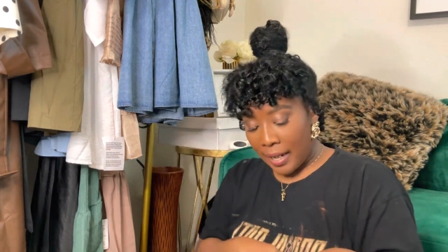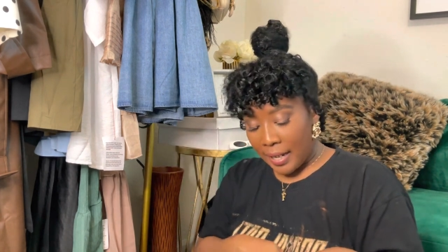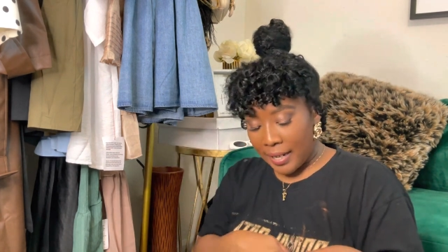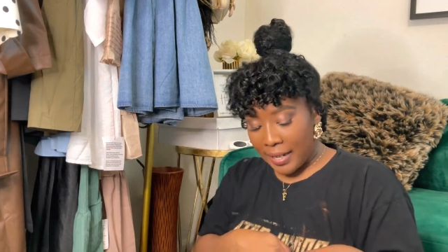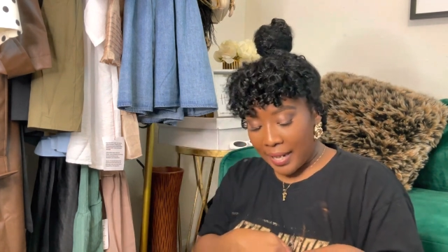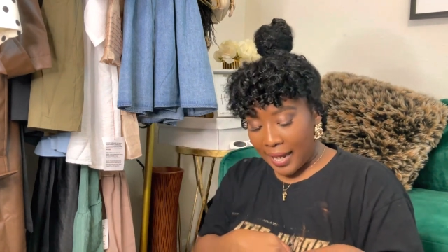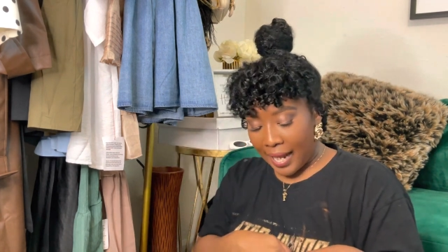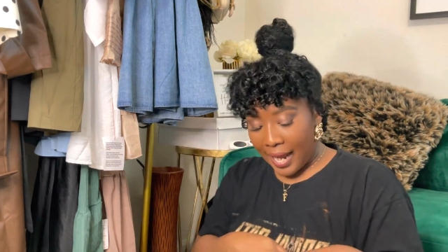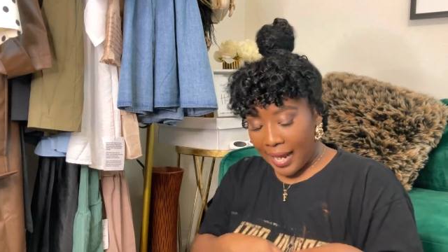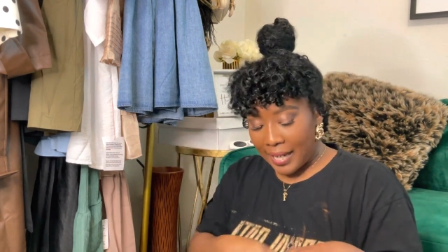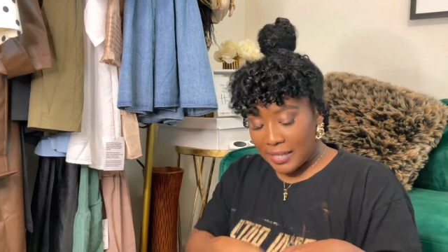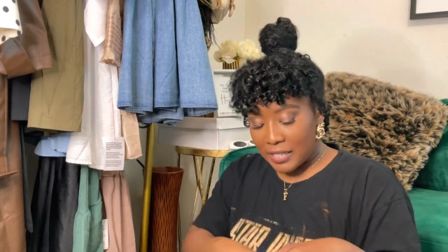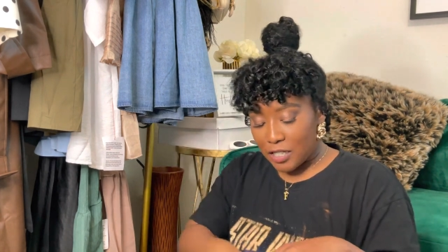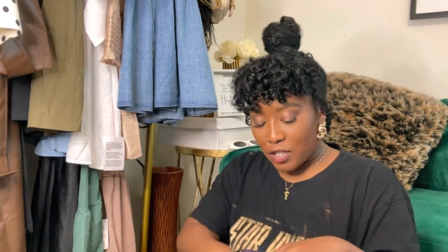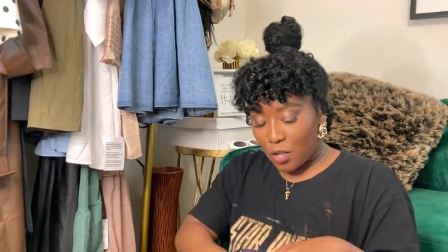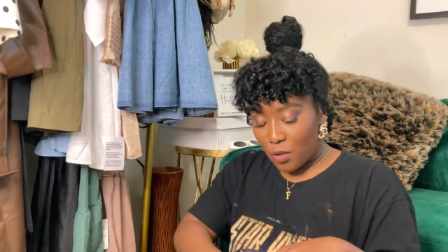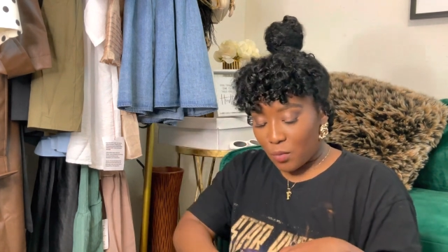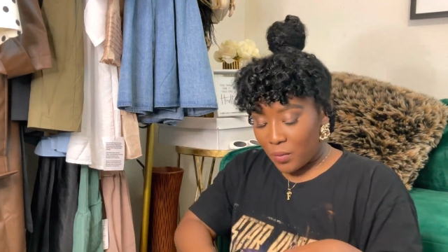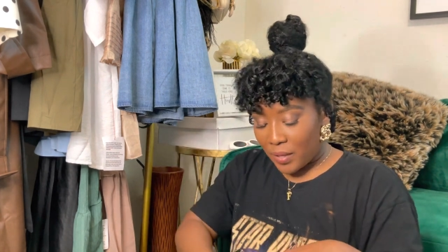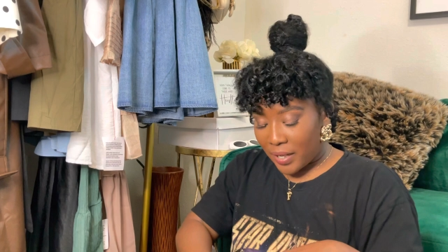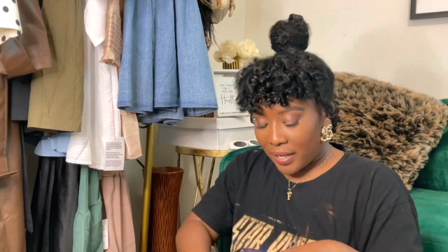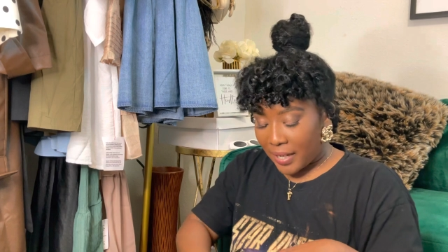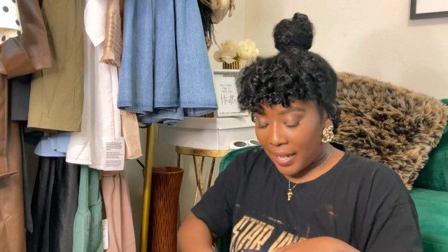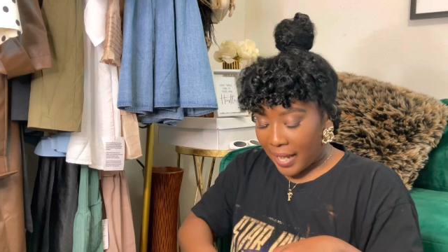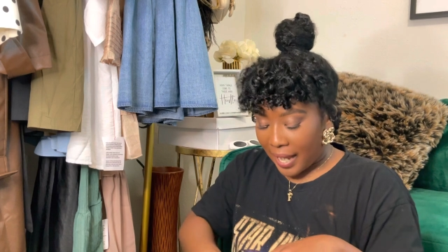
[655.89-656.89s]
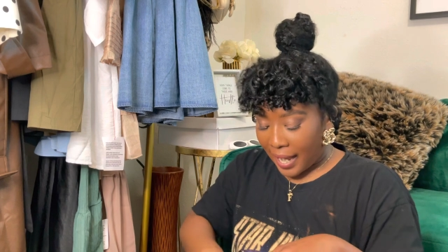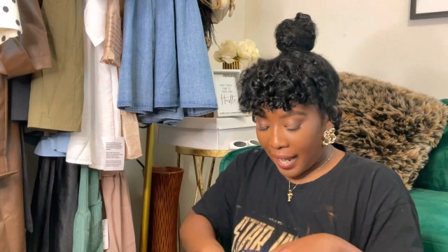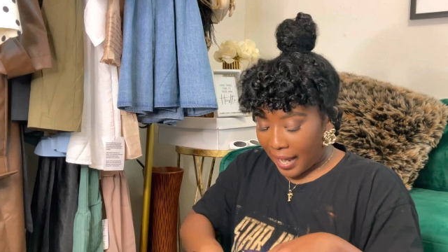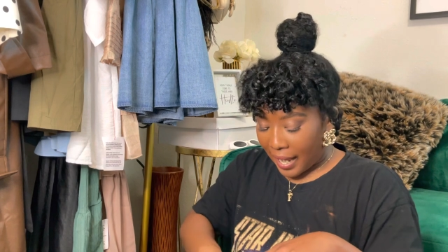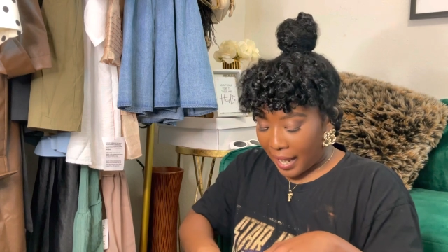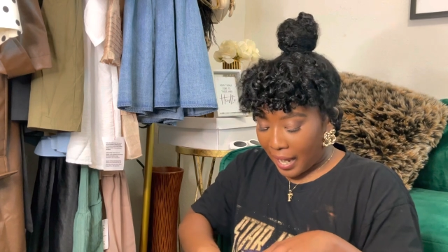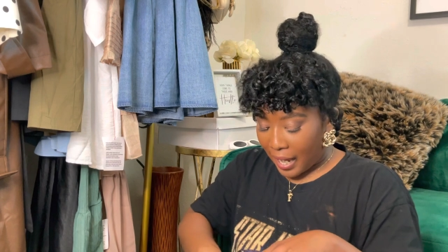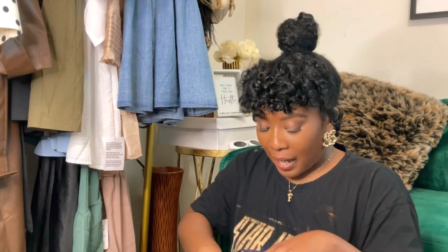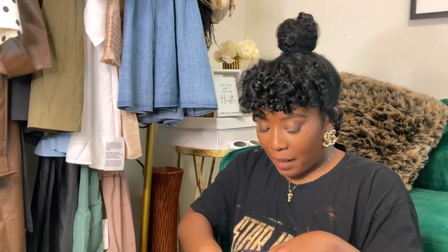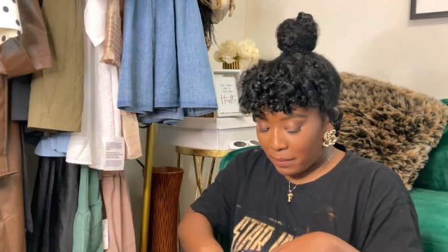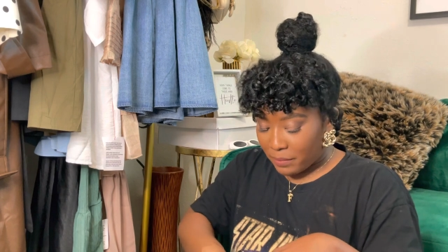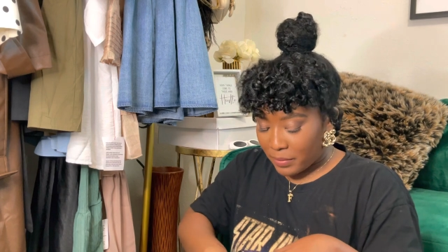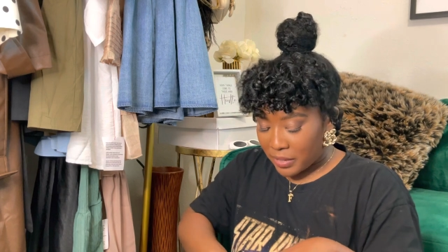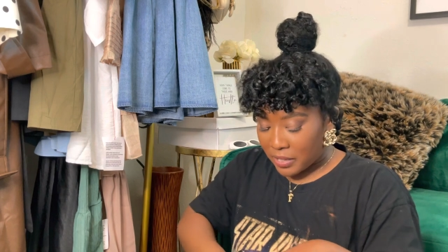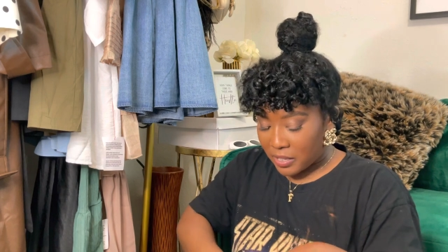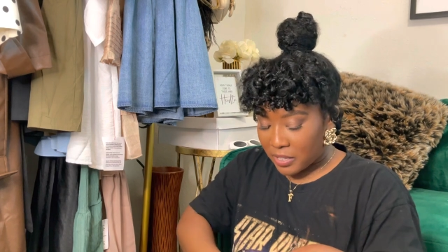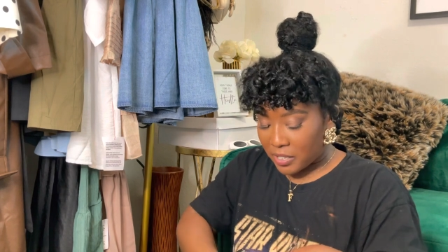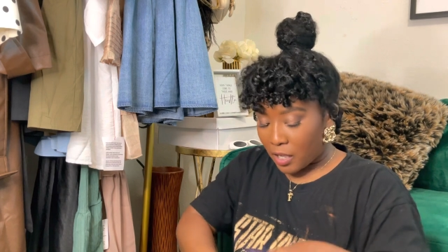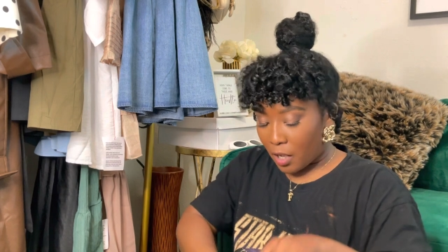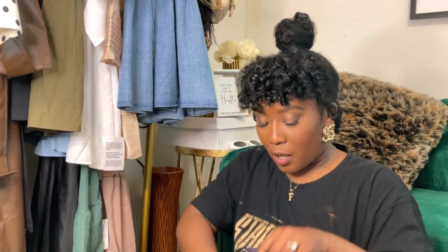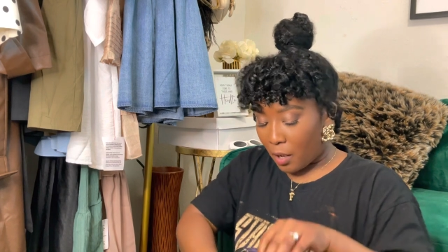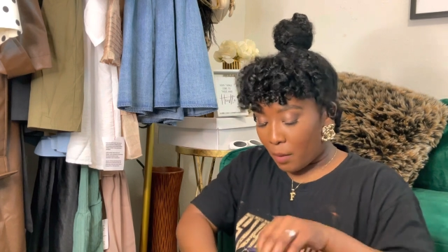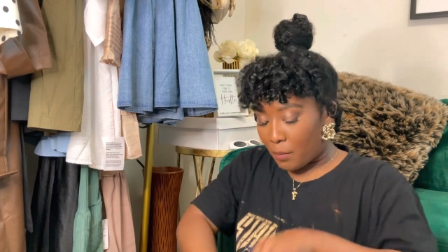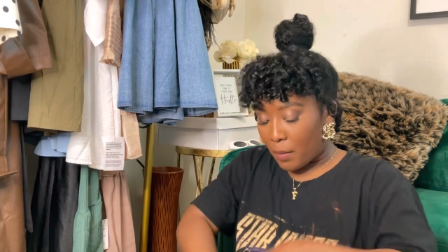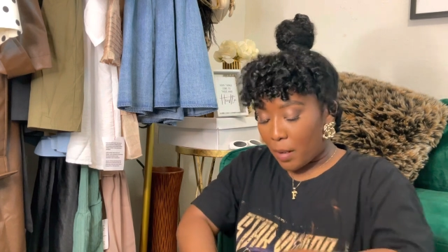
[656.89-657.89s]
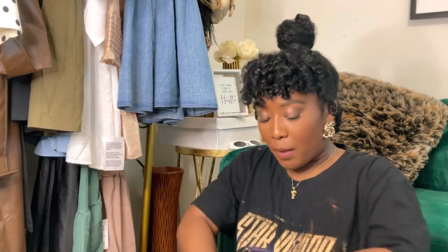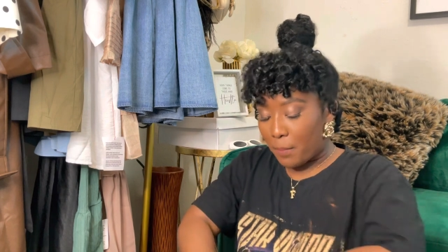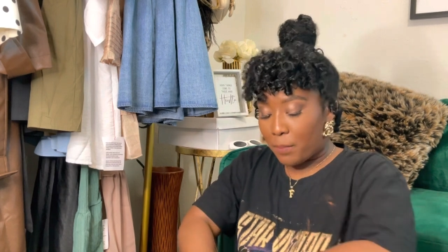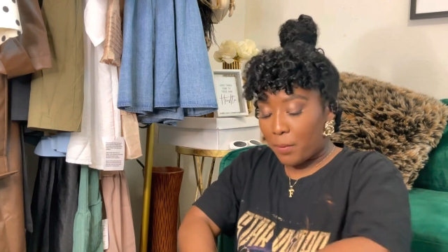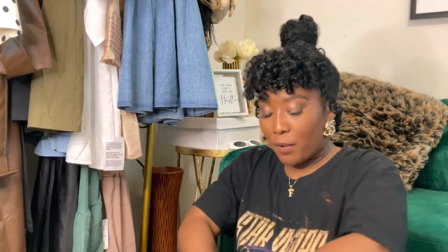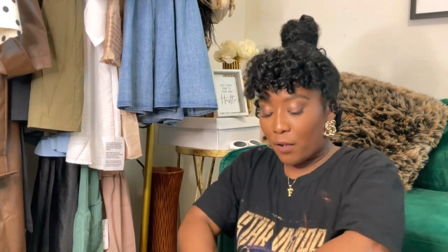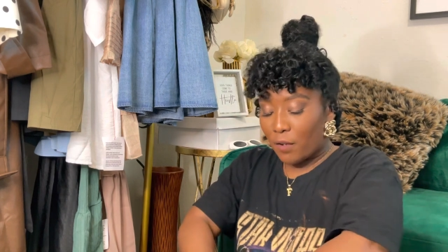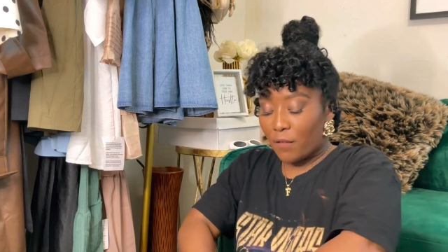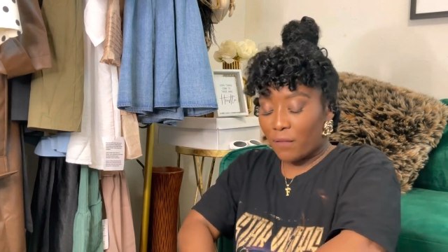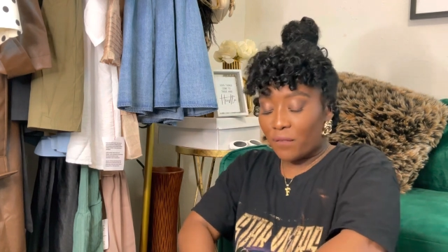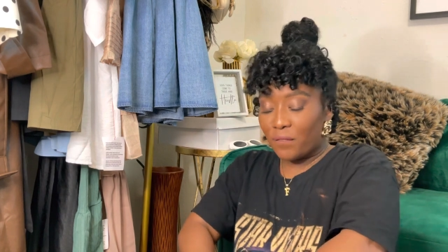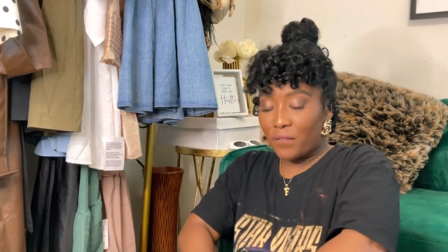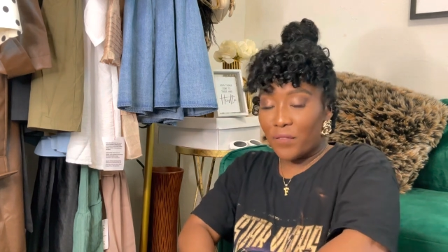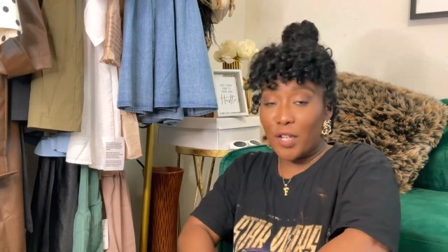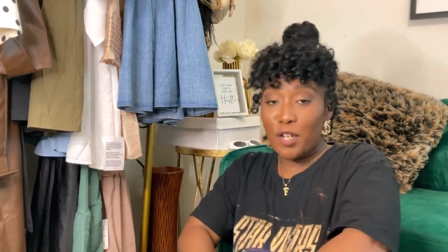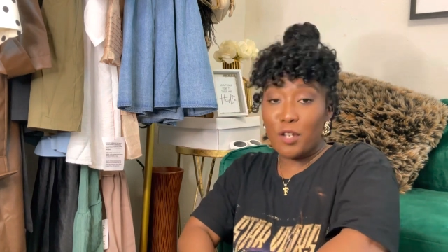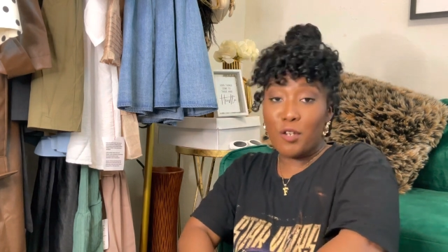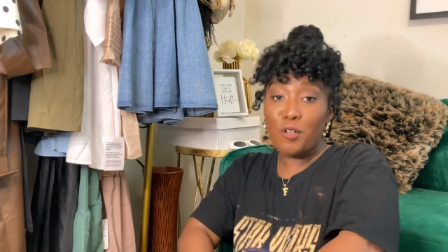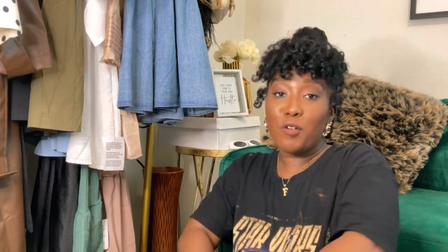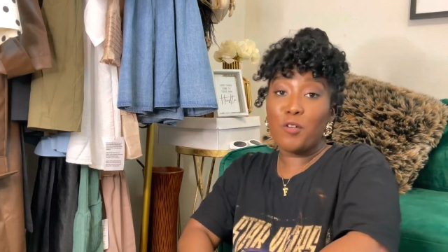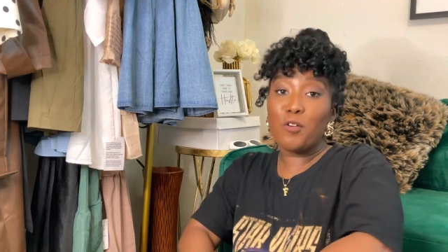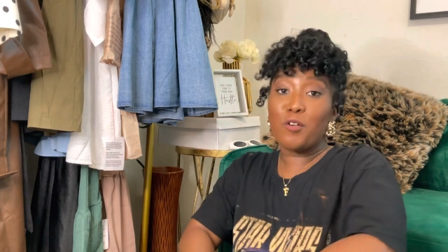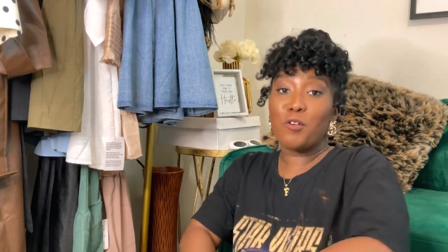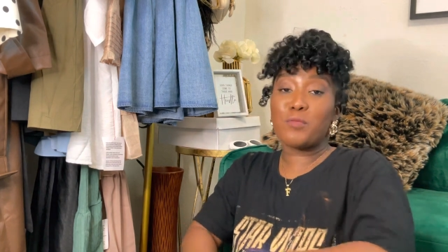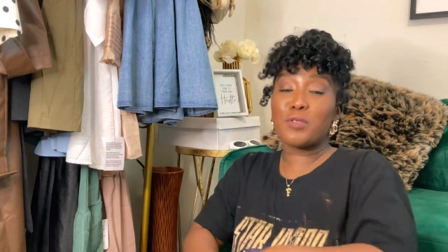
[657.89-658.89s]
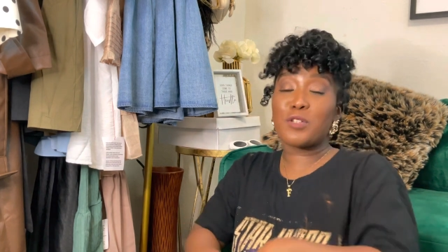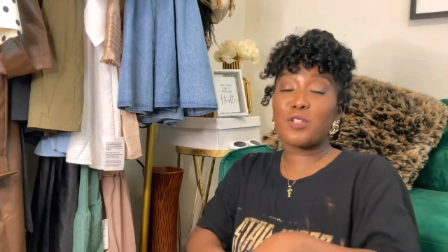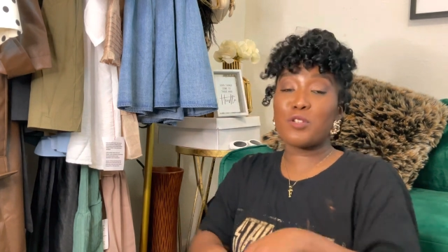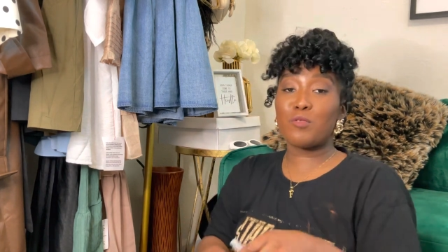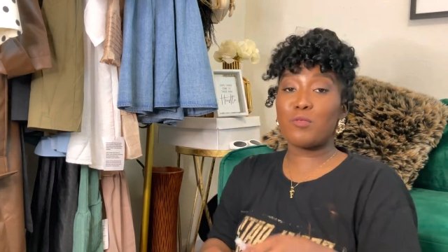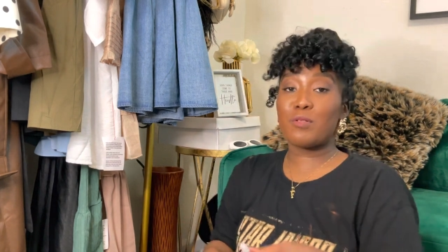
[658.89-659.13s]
Next we have some perfumes.